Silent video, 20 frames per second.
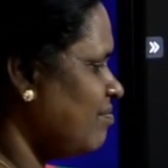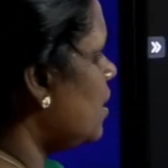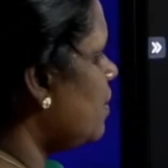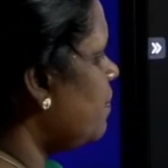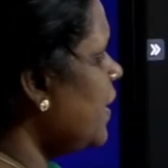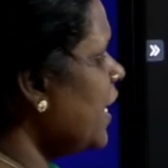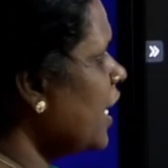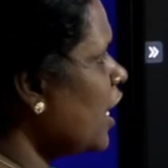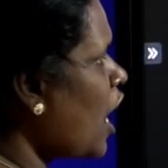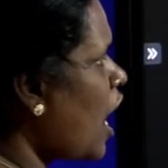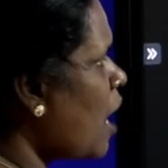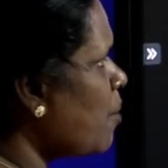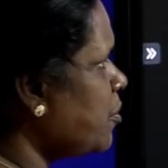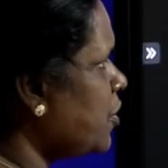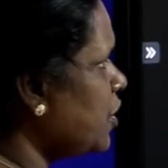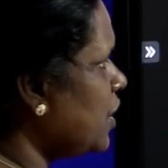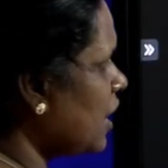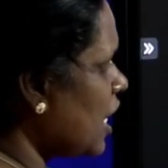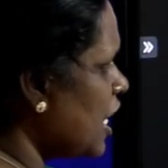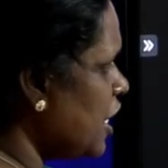We come
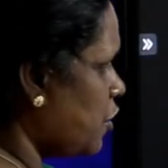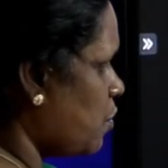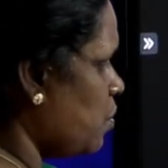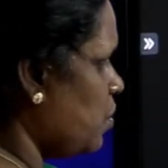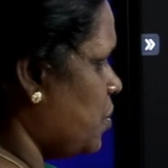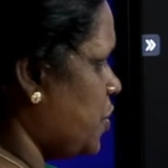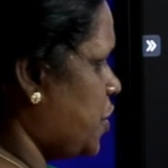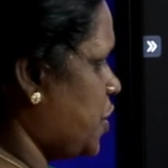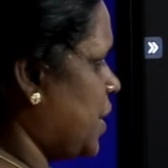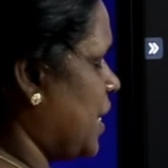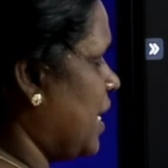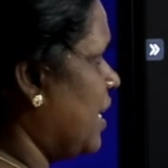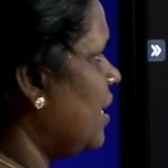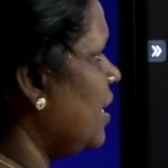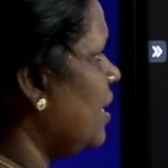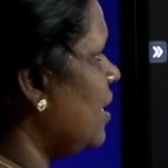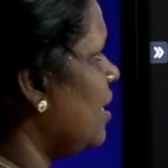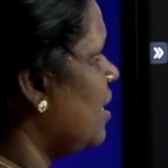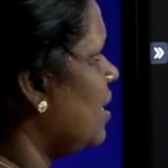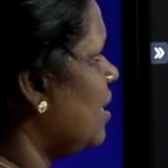to the conclusion,
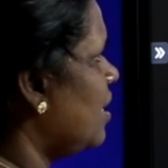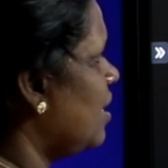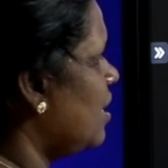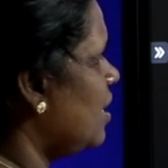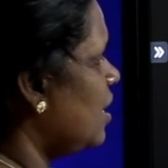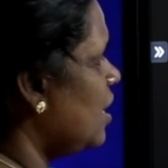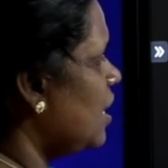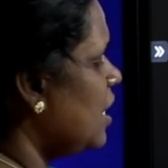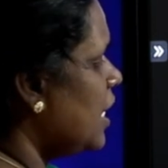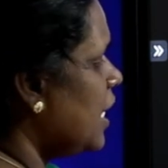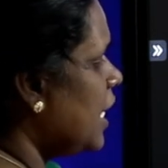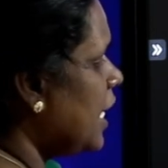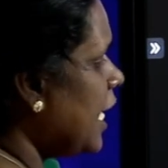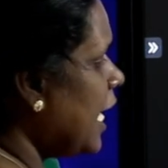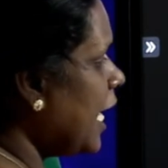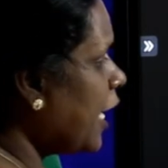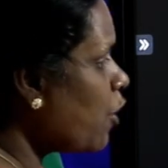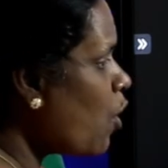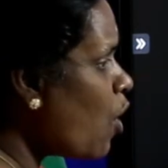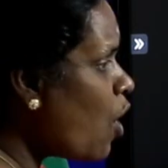
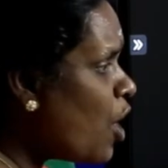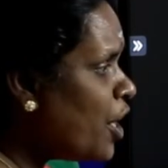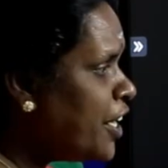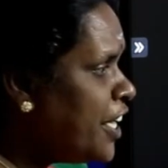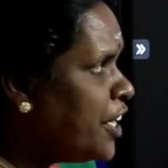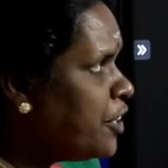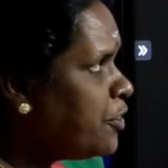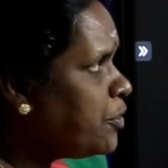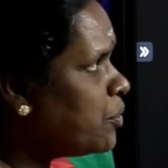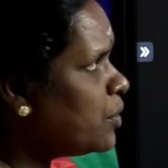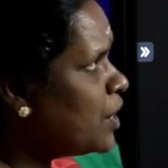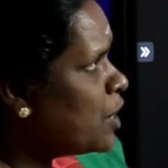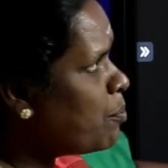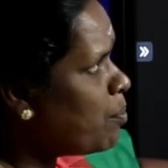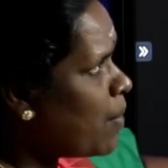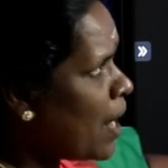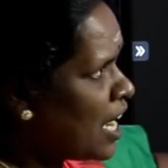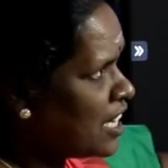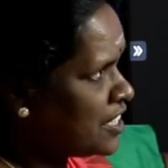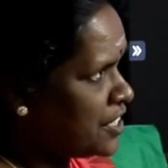according to the
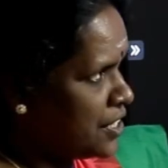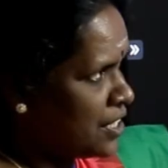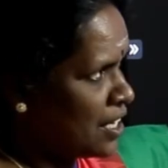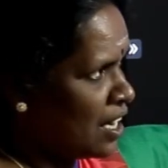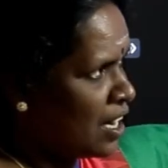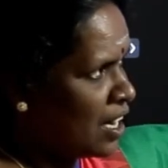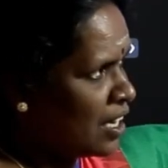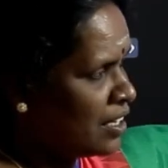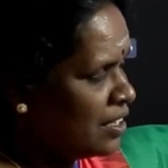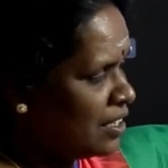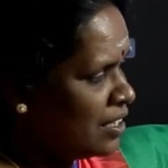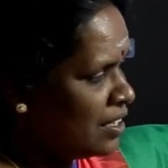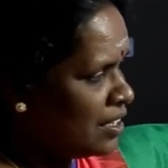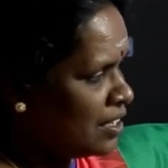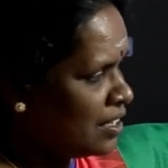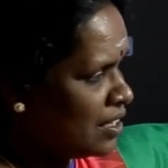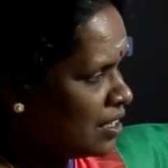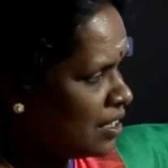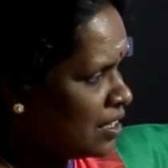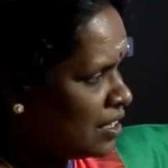bar chart,
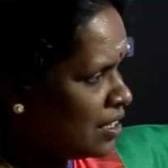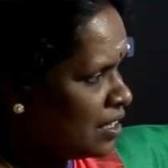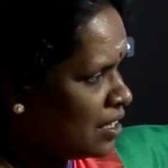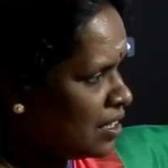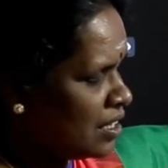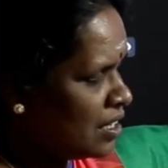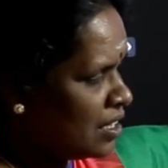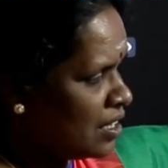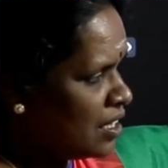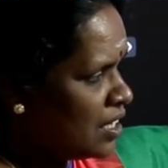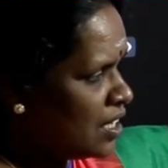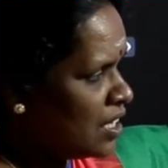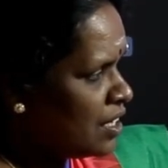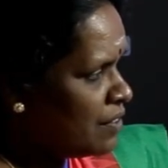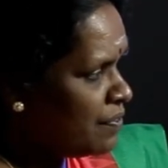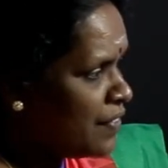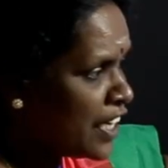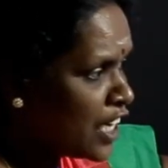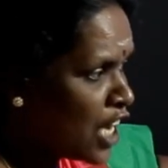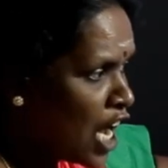
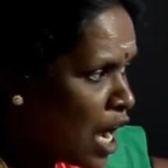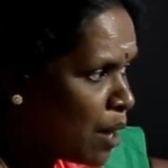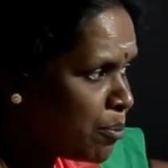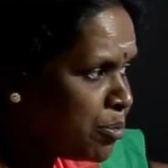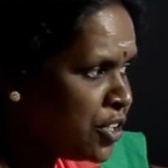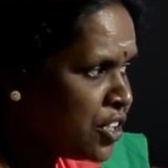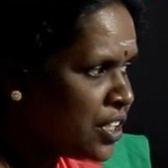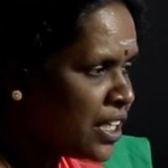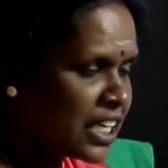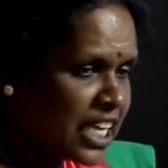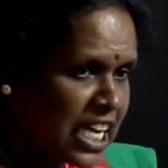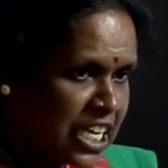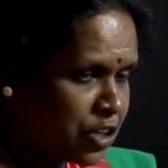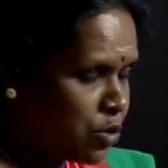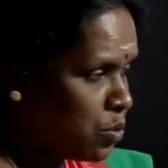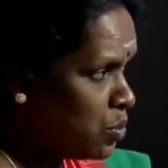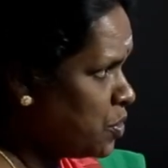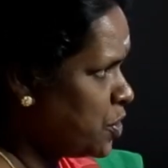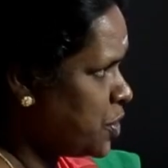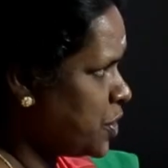we come to the
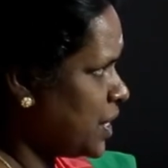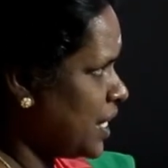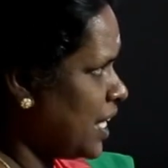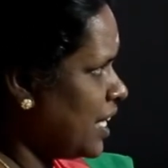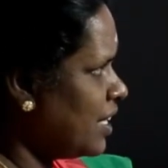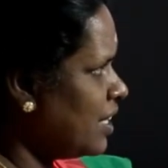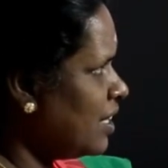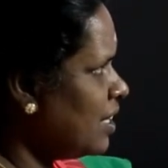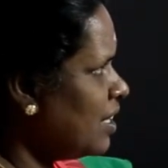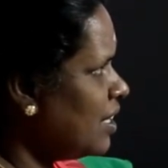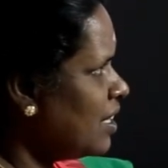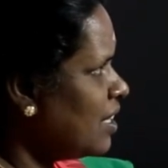conclusion,